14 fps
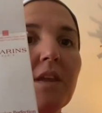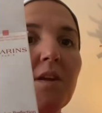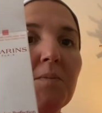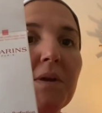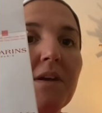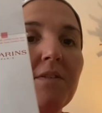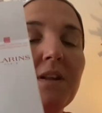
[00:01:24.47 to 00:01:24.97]
a
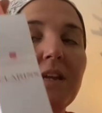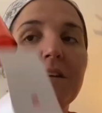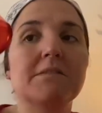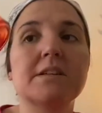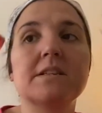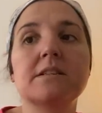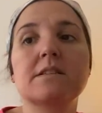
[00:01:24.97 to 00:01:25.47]
bit of
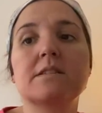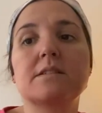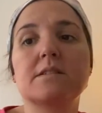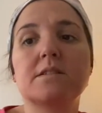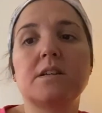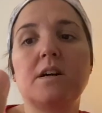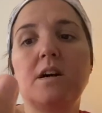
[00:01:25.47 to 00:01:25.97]
Clarins
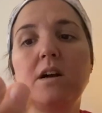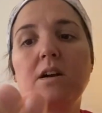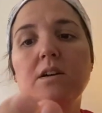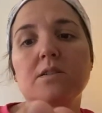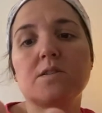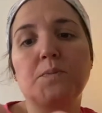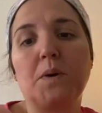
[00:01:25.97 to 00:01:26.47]
Dark
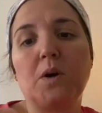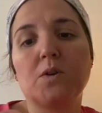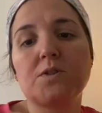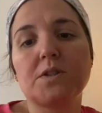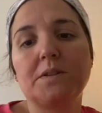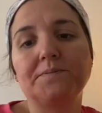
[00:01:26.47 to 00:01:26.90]
Spot